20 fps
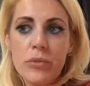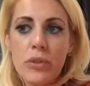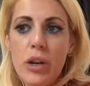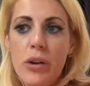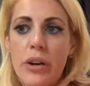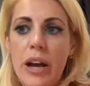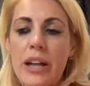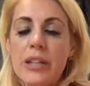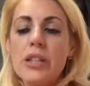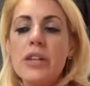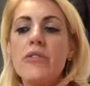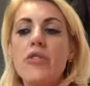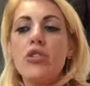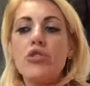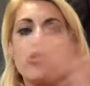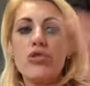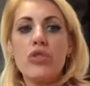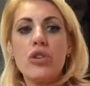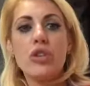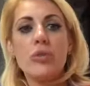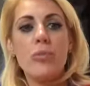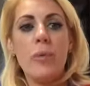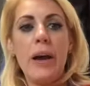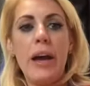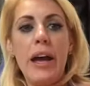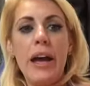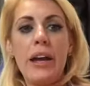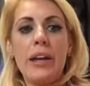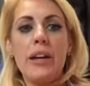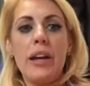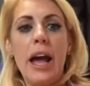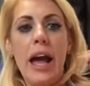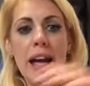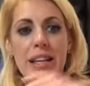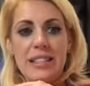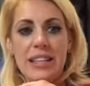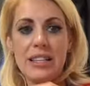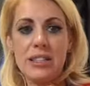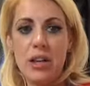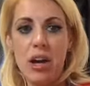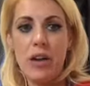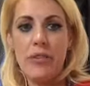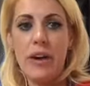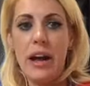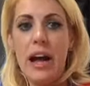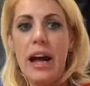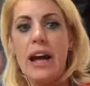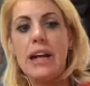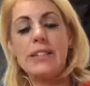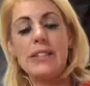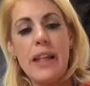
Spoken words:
Okay, so you've got drugs work, SSRIs,